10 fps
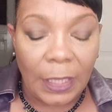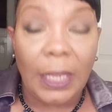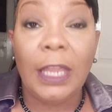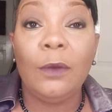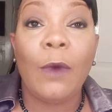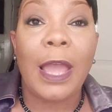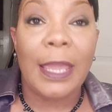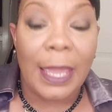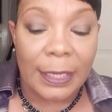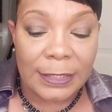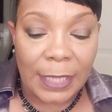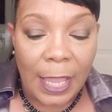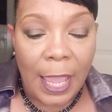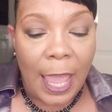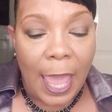NYX
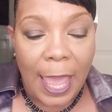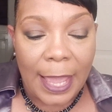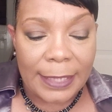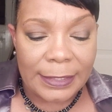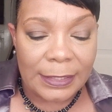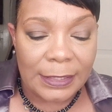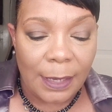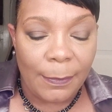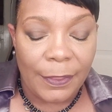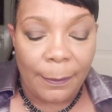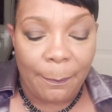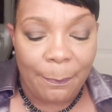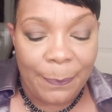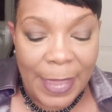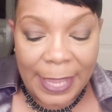has some of the
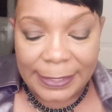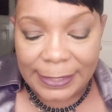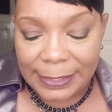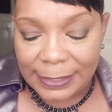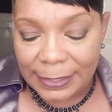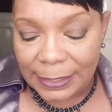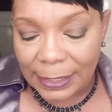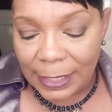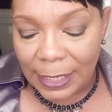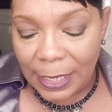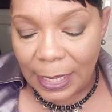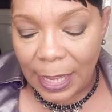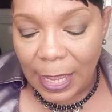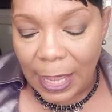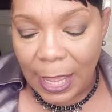best
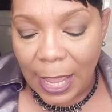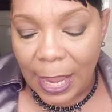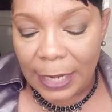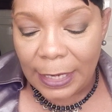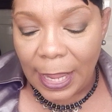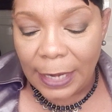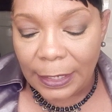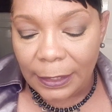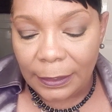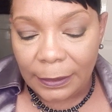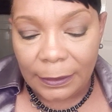eyeliner